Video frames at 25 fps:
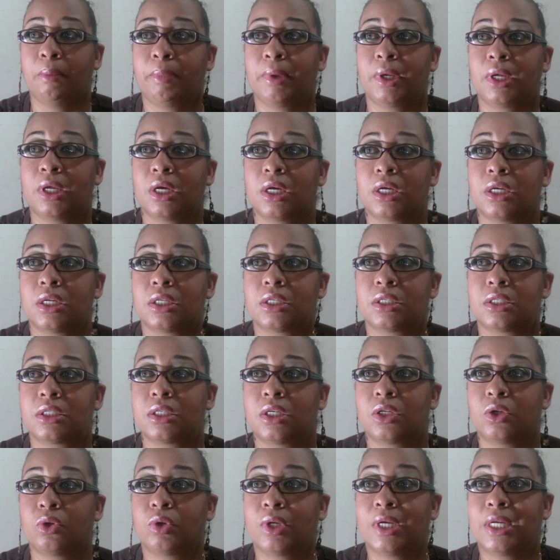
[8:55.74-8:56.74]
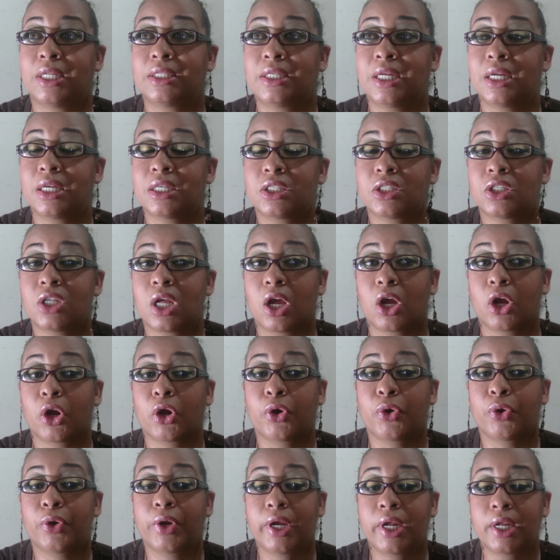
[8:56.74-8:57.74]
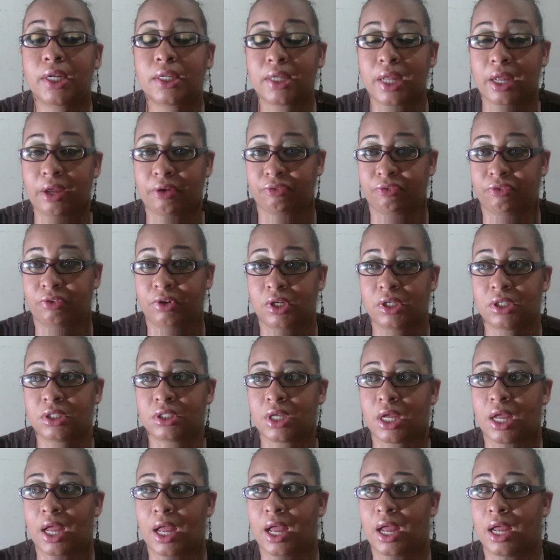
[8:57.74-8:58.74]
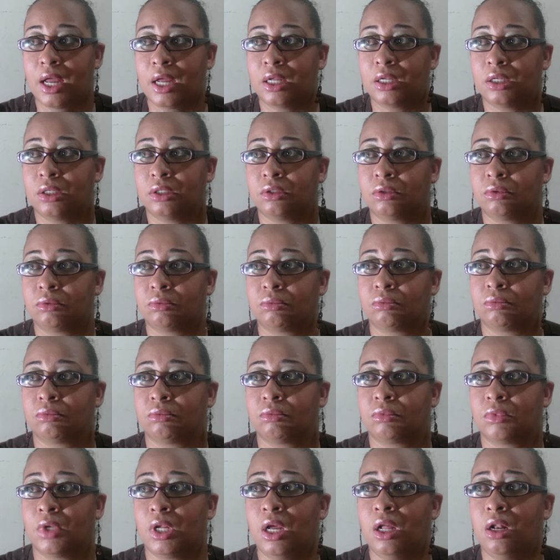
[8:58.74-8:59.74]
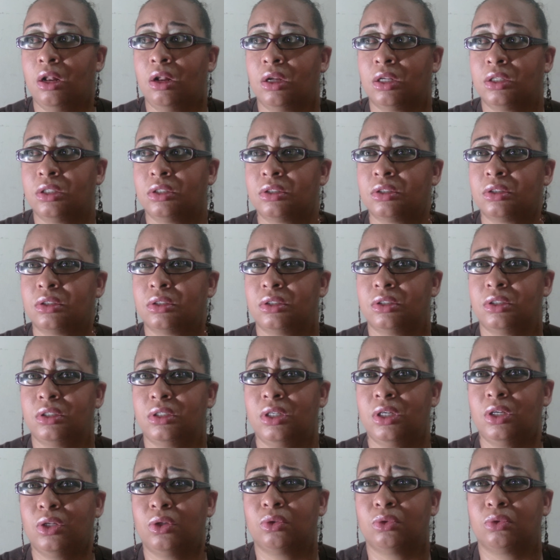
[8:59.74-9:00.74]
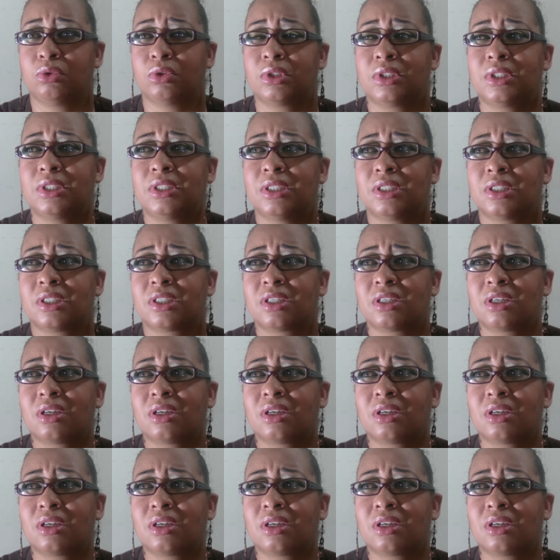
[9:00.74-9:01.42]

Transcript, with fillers: because, you know, it takes a great effort and a lot you know to